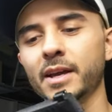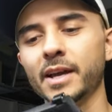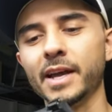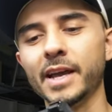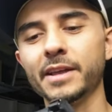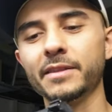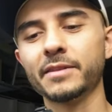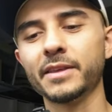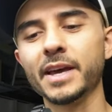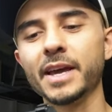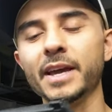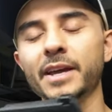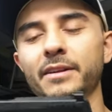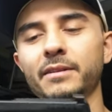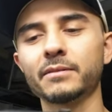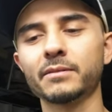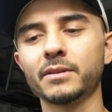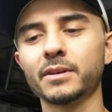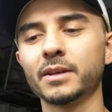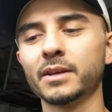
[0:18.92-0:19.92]
and
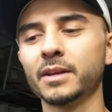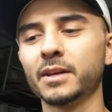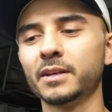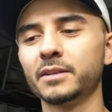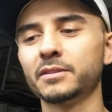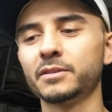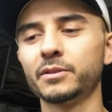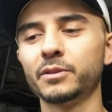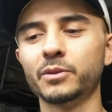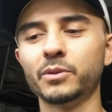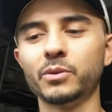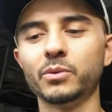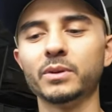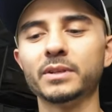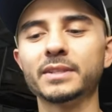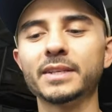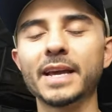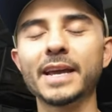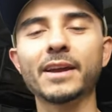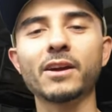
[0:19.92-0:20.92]
then
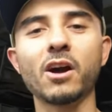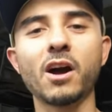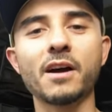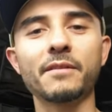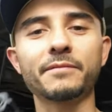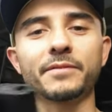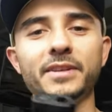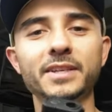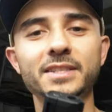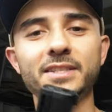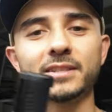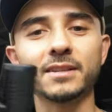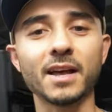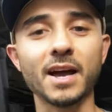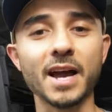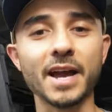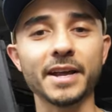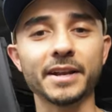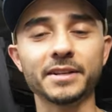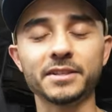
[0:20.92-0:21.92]
to take off the
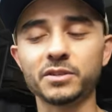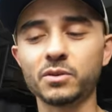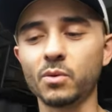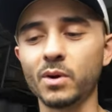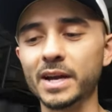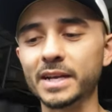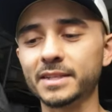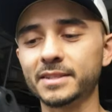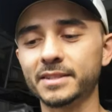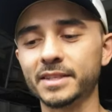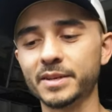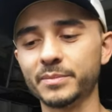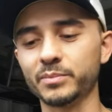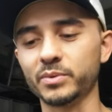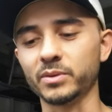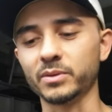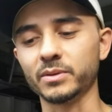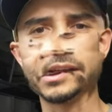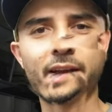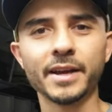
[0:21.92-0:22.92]
slide, it's quite
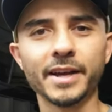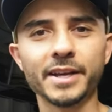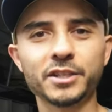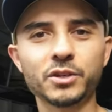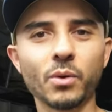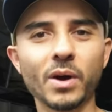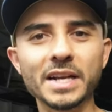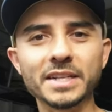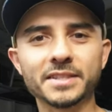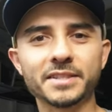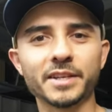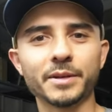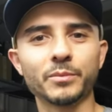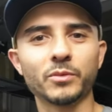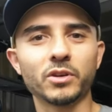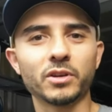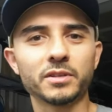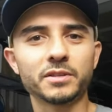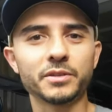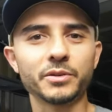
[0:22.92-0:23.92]
simple. It's quite
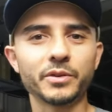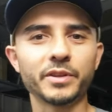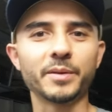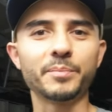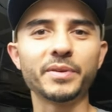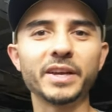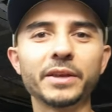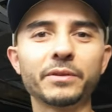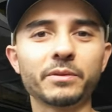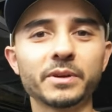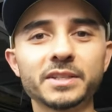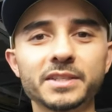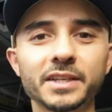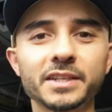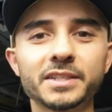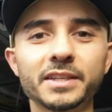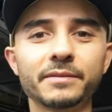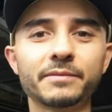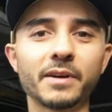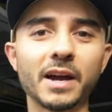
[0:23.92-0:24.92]
similar to the
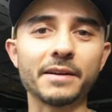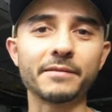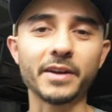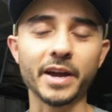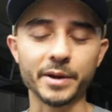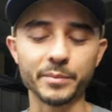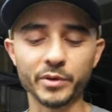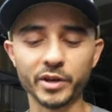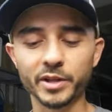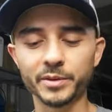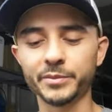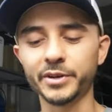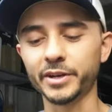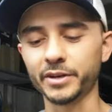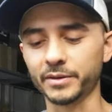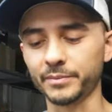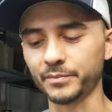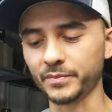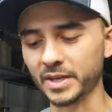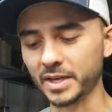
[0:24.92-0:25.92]
P365
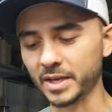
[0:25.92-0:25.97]
9mm.